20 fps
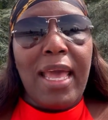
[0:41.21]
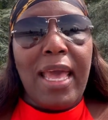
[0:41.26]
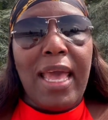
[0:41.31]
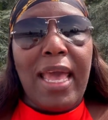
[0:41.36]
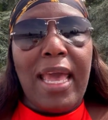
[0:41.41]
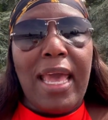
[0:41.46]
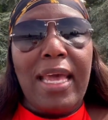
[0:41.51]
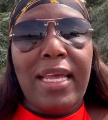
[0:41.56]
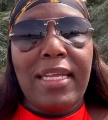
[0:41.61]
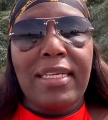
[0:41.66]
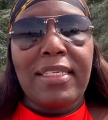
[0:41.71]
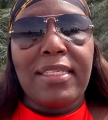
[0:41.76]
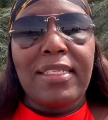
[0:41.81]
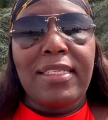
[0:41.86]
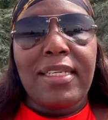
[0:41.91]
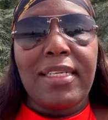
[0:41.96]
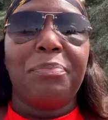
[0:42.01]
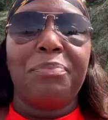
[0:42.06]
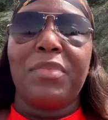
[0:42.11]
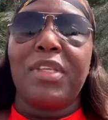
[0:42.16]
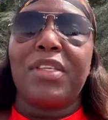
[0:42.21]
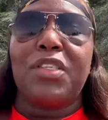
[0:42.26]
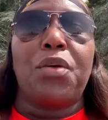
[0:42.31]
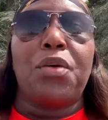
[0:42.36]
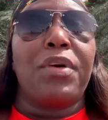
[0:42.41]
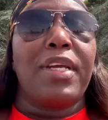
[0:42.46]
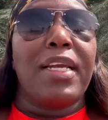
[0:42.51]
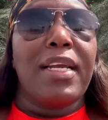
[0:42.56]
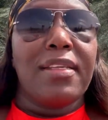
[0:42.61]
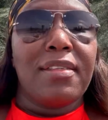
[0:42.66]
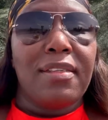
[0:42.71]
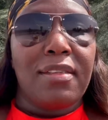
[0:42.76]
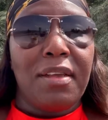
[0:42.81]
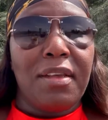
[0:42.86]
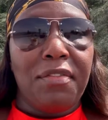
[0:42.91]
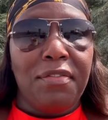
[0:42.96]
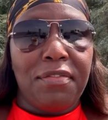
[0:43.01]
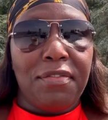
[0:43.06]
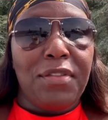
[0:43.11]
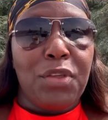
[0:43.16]
And sorry guys, if
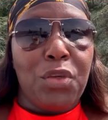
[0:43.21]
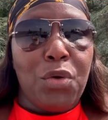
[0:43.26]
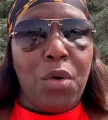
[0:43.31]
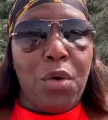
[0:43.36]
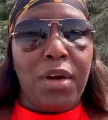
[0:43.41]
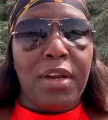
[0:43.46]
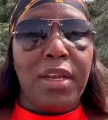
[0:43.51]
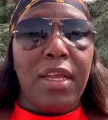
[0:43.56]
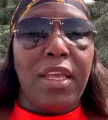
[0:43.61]
you are